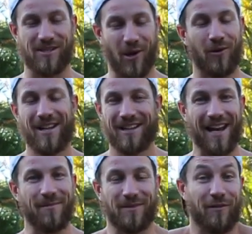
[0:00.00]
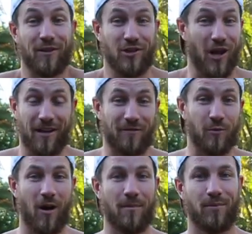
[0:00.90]
So yeah, give it a shot if
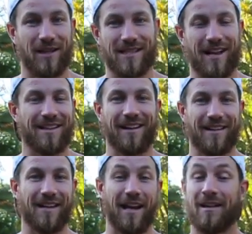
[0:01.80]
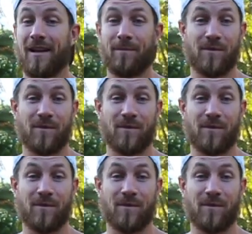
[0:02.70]
you want, but at the end of the day,